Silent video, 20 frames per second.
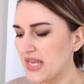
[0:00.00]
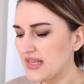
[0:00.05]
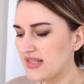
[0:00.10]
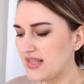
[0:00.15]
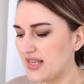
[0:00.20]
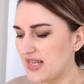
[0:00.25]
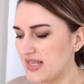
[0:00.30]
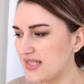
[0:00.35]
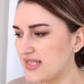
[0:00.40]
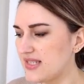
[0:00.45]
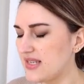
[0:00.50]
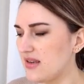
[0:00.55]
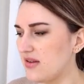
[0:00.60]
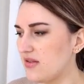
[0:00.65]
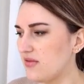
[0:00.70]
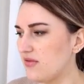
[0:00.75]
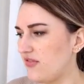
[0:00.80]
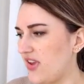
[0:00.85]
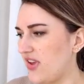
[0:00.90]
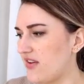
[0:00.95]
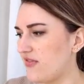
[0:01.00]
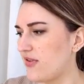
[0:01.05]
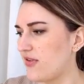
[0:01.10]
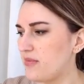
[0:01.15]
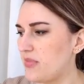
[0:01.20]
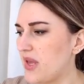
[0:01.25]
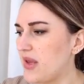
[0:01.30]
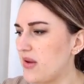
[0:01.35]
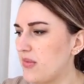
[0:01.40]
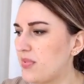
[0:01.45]
This wafer
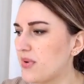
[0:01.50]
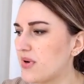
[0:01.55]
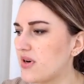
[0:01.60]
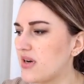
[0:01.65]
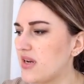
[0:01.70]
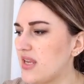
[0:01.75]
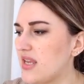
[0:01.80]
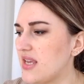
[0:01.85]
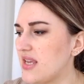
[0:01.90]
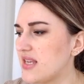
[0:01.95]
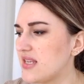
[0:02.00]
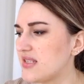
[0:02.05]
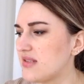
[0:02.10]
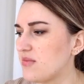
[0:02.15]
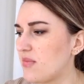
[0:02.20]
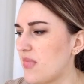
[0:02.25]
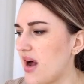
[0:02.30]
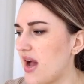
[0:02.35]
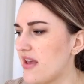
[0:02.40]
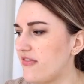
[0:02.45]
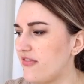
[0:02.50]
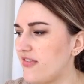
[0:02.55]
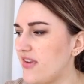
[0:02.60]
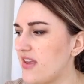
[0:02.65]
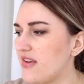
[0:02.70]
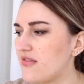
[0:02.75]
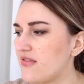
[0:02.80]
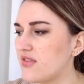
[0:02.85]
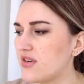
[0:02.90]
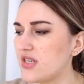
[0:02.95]
paper is my
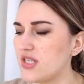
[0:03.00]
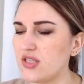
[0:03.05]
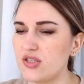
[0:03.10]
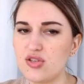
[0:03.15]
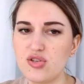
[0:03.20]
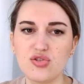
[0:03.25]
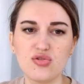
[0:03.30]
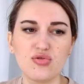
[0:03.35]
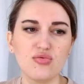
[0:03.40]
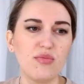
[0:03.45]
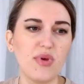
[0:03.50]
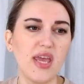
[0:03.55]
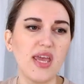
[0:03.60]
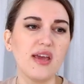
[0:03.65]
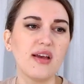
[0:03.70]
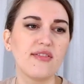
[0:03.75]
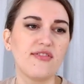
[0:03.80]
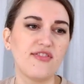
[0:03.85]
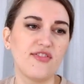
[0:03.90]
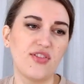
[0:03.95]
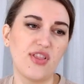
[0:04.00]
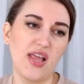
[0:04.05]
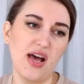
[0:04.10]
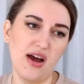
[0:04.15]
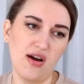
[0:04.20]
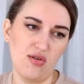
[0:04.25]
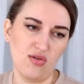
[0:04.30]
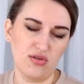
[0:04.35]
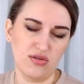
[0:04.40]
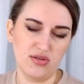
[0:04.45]
favorite to make
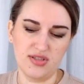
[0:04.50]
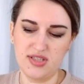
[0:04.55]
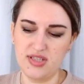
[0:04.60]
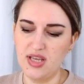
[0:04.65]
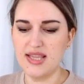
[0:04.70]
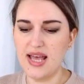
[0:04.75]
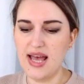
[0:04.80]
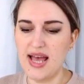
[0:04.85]
flowers,